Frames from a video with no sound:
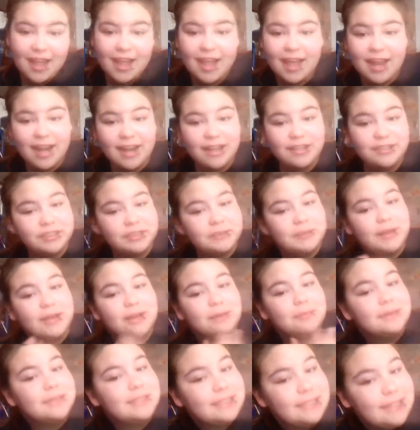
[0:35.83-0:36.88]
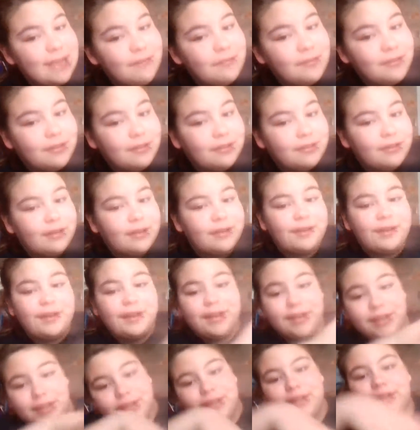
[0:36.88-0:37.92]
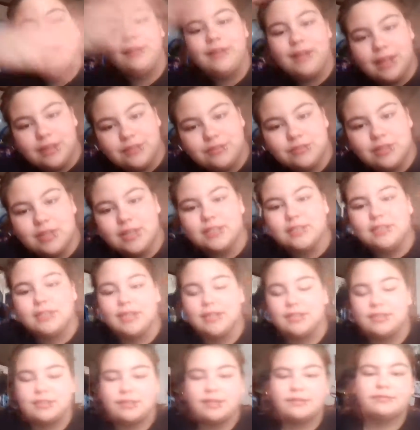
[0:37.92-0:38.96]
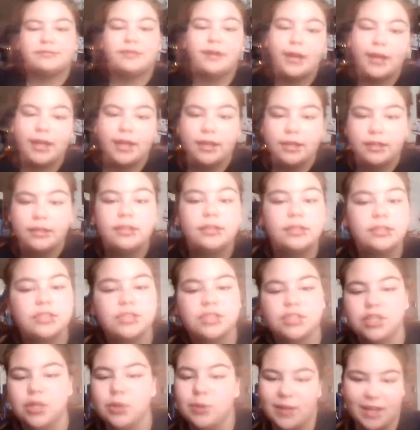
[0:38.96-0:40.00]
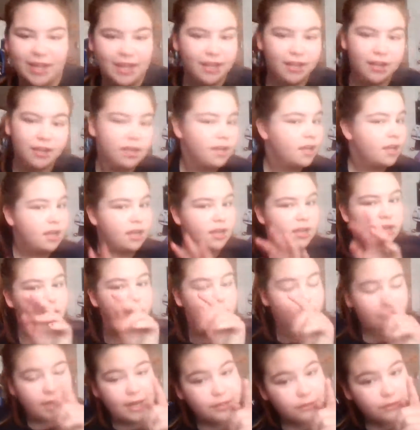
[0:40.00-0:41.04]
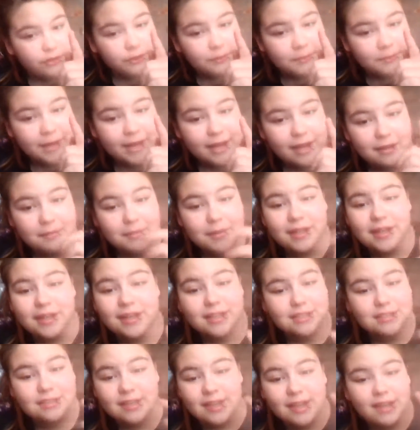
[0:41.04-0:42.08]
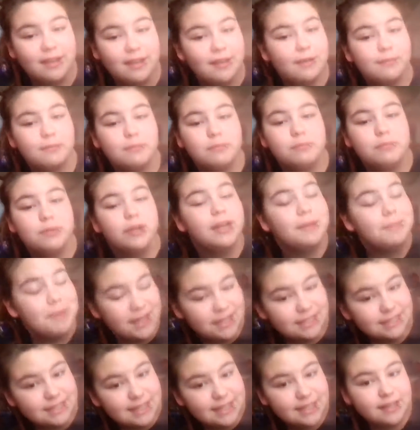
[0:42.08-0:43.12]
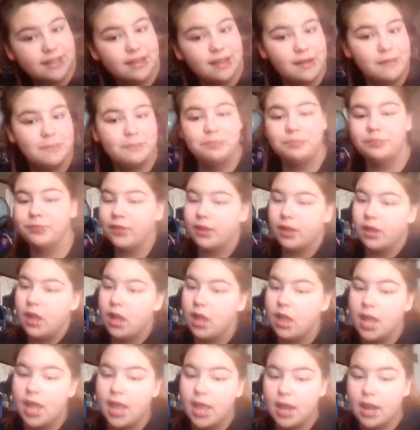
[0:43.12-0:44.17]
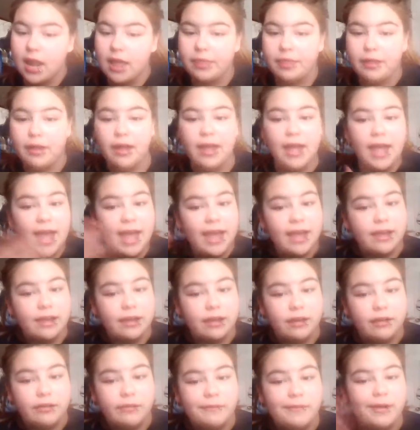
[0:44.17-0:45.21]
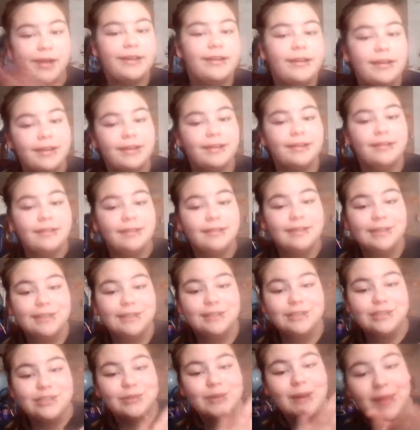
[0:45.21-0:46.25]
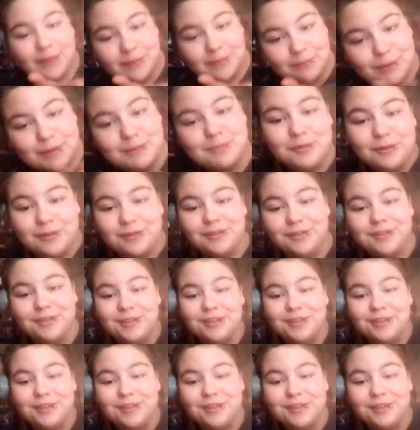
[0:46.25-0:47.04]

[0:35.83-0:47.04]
and I usually wake up at 7. I gotta eat, get dressed, get stuff ready. So, like, when I do makeup, it is, like, pretty basic. And I thought, hey, why not show other people